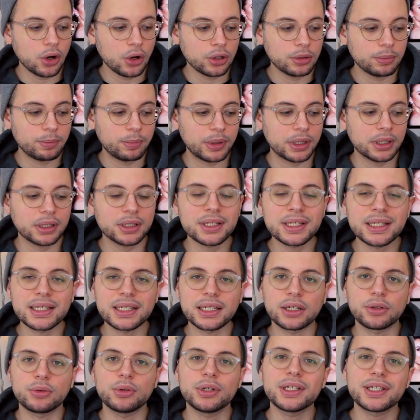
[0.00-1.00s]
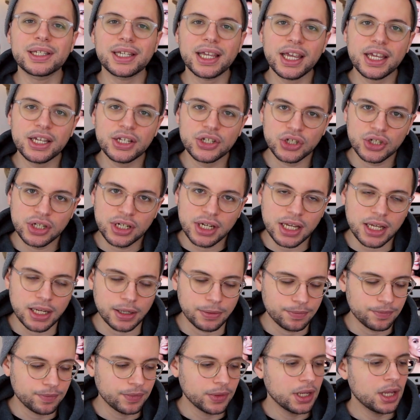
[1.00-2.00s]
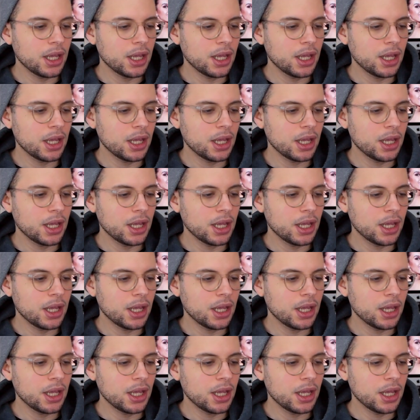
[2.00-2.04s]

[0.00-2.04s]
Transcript: on Build Series HD.